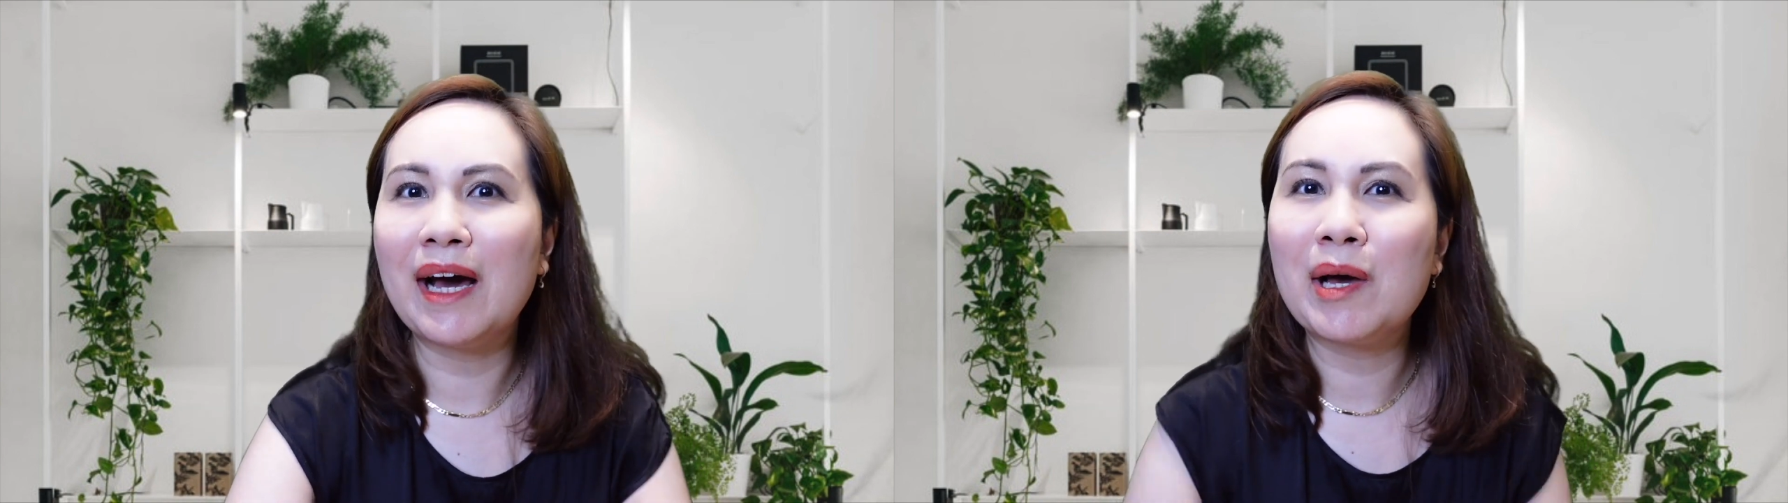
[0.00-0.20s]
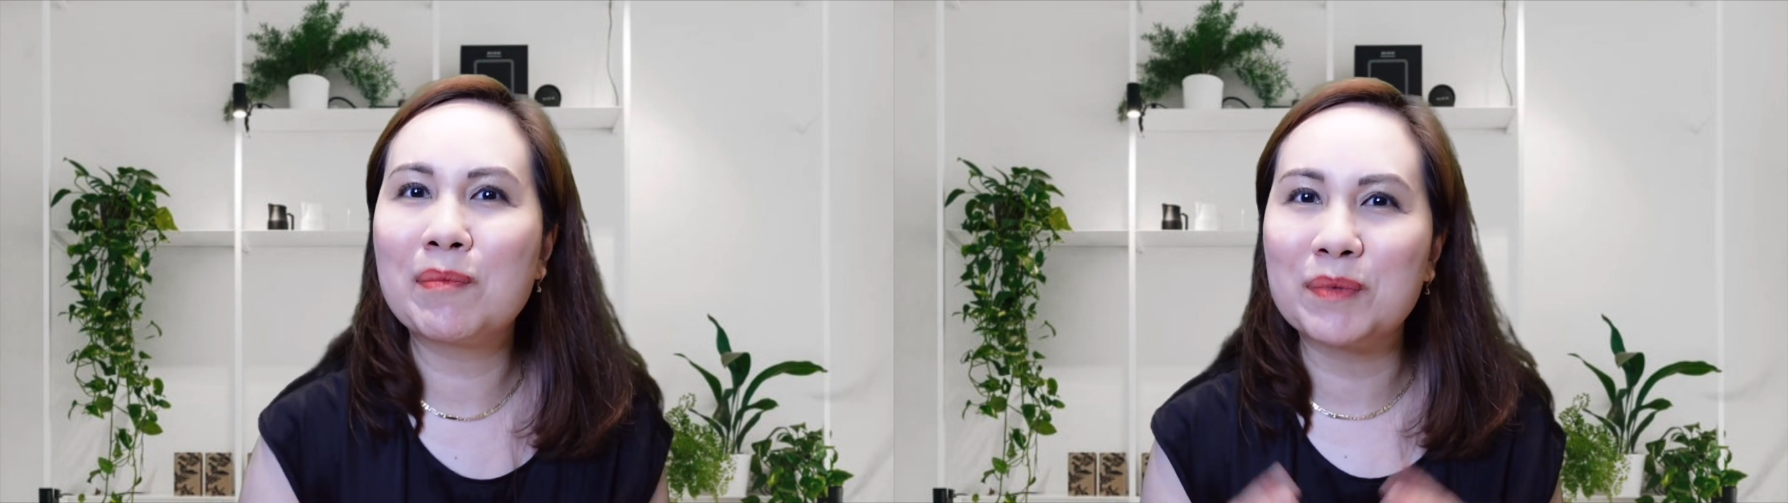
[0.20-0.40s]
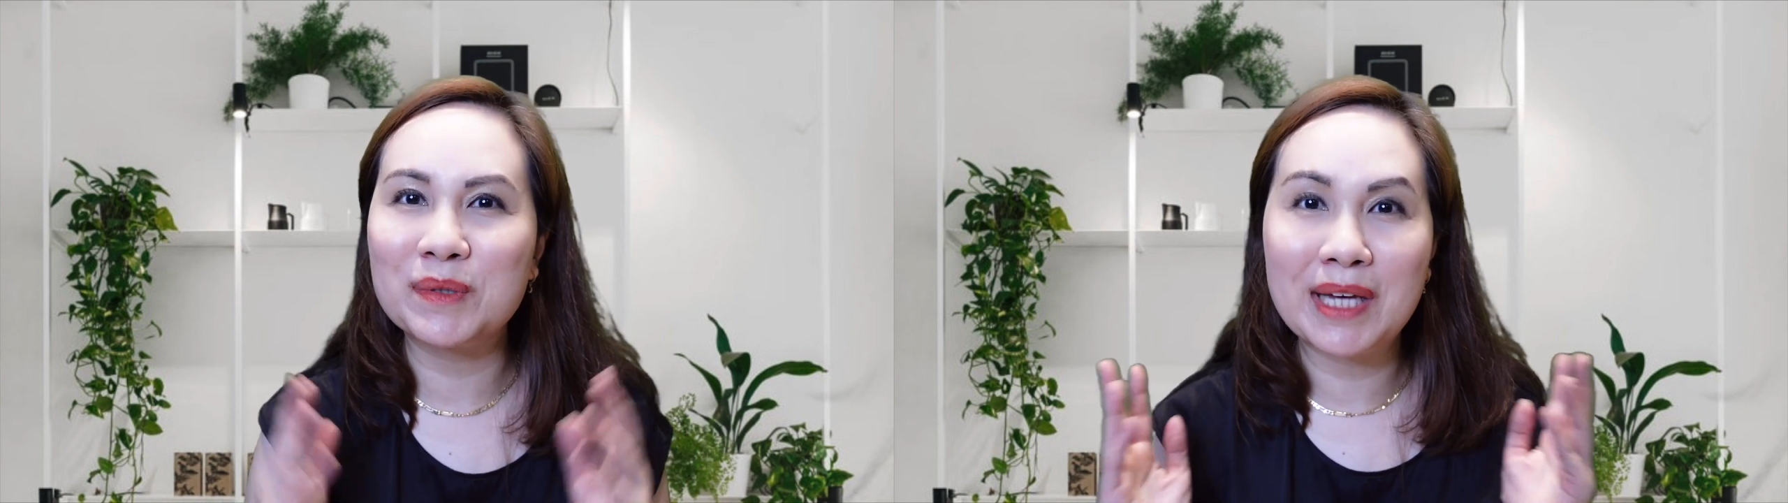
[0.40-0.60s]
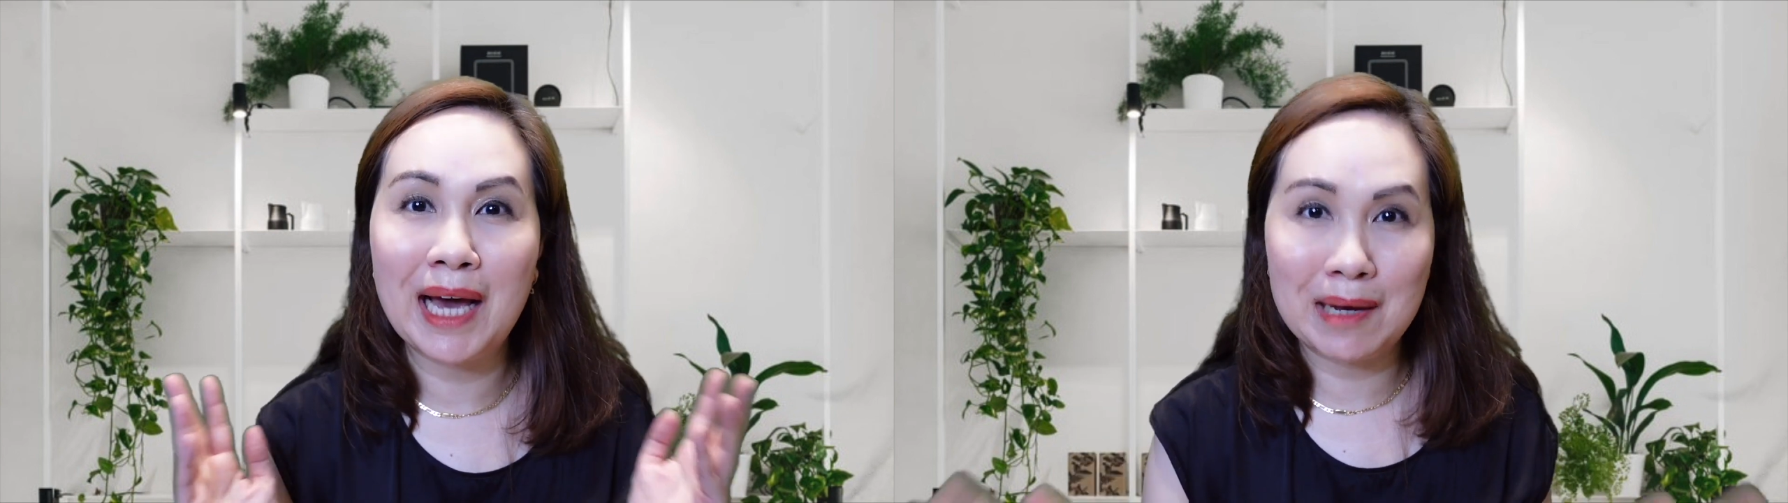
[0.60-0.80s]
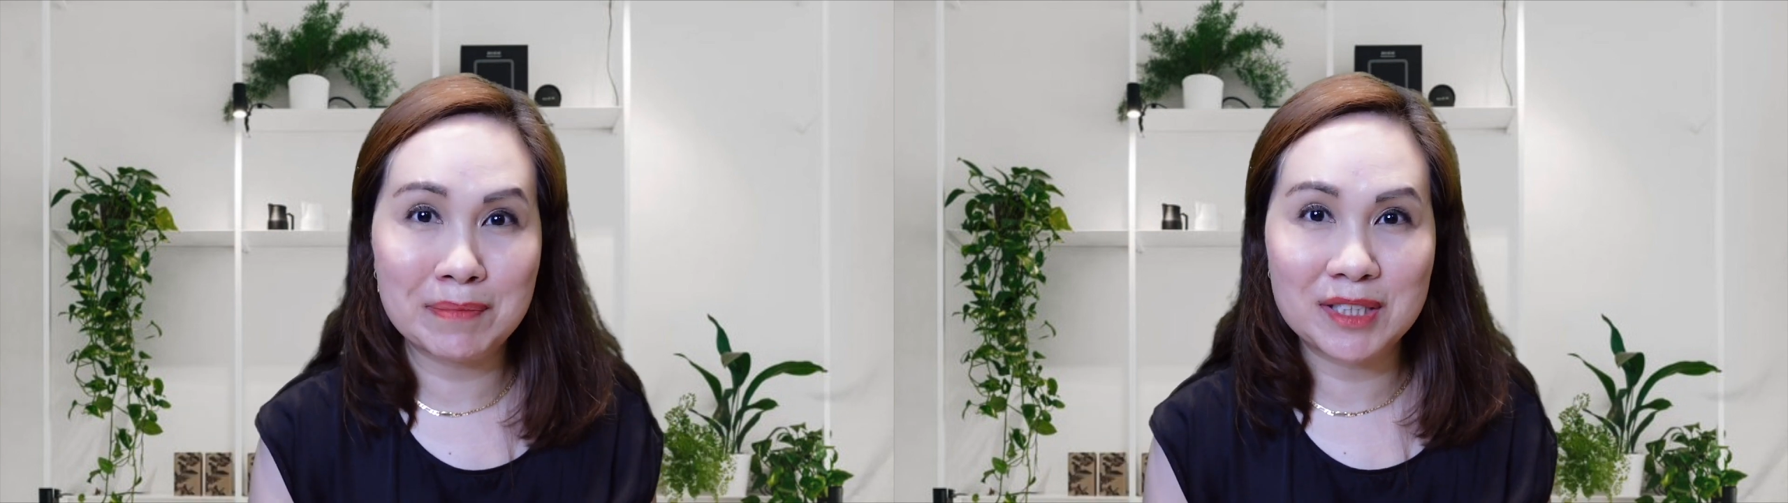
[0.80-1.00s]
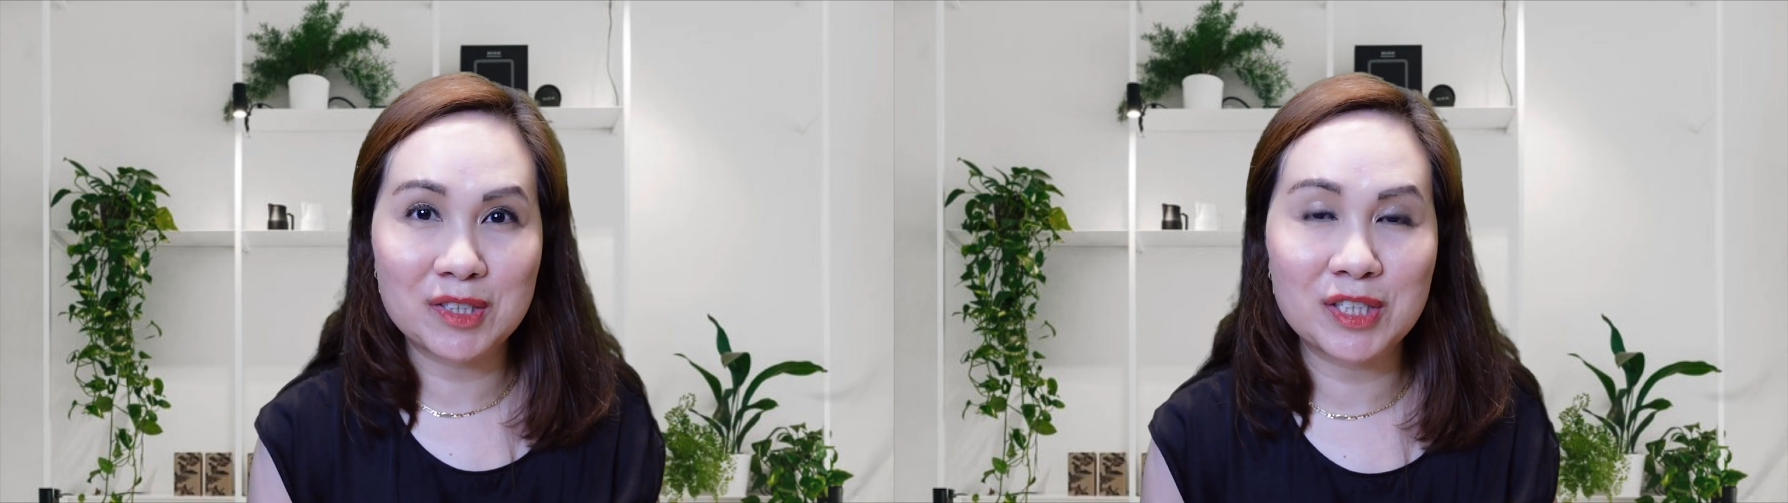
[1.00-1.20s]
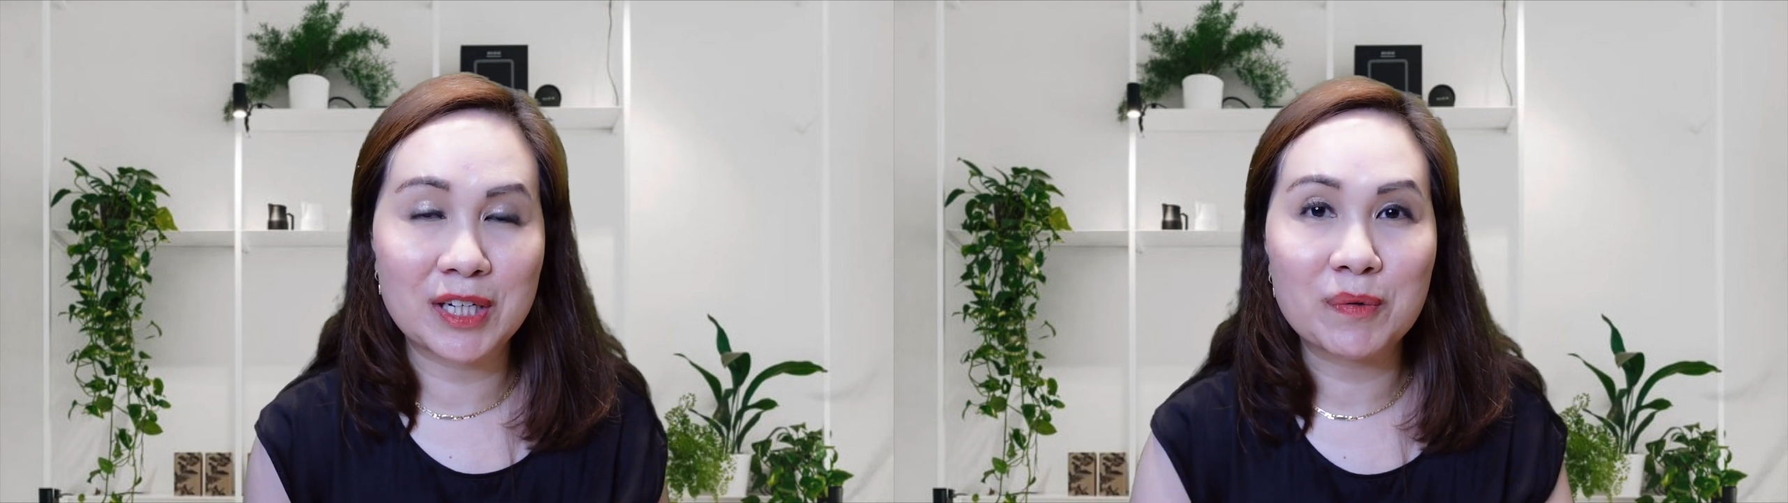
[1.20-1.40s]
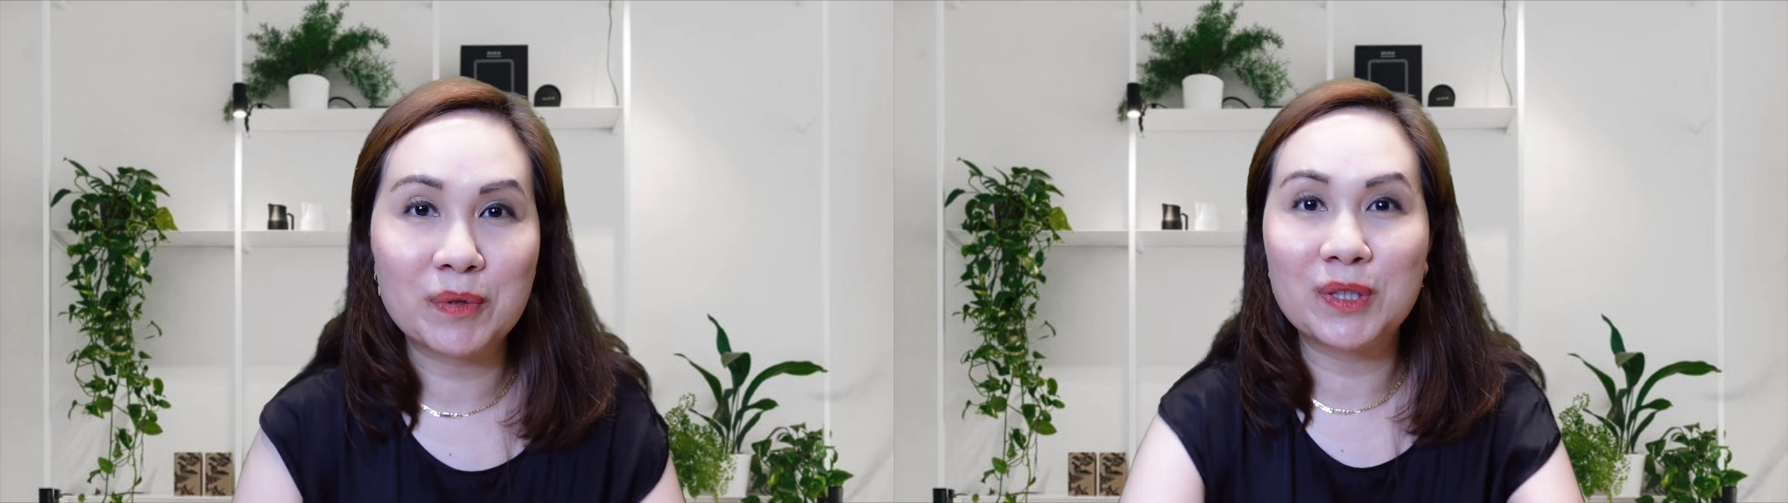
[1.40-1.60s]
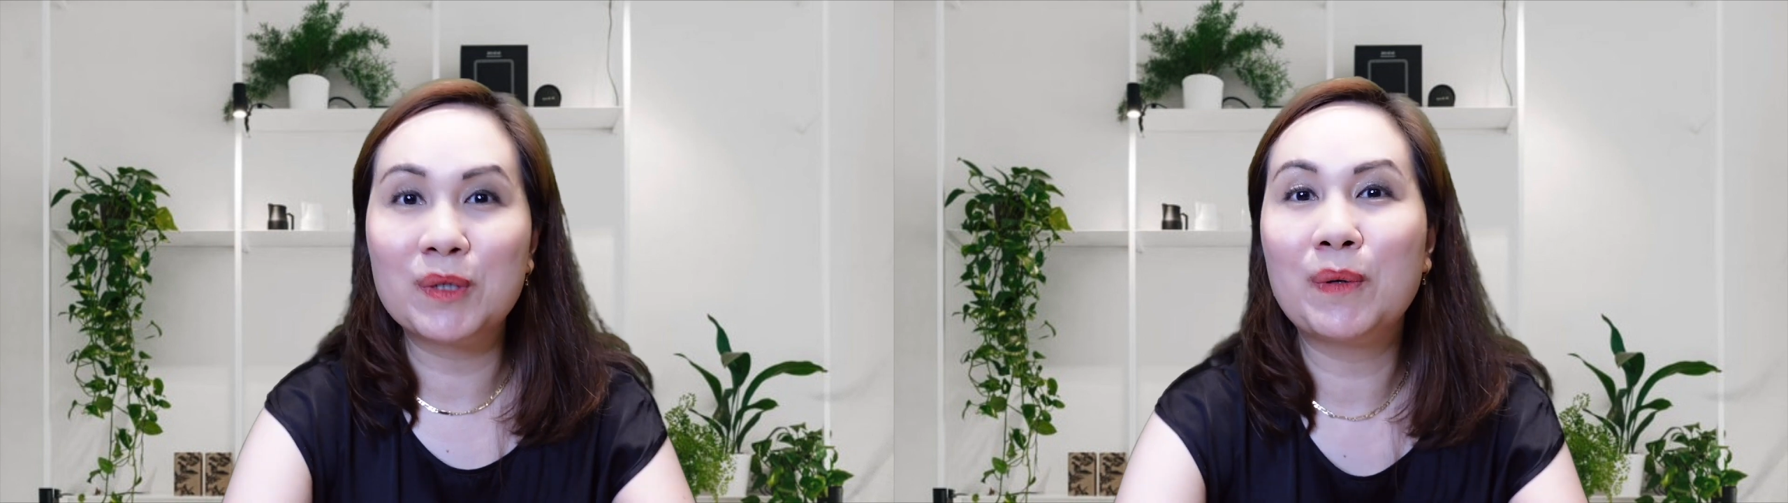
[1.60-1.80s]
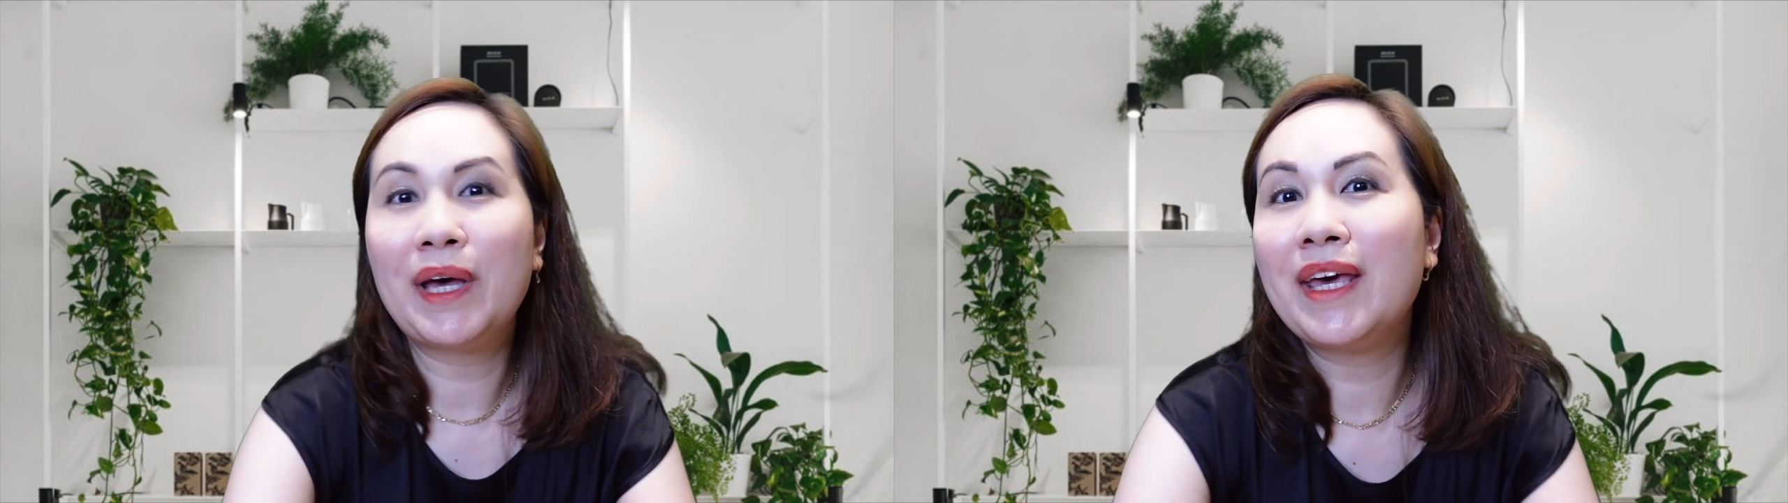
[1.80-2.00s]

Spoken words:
am really happy to share with you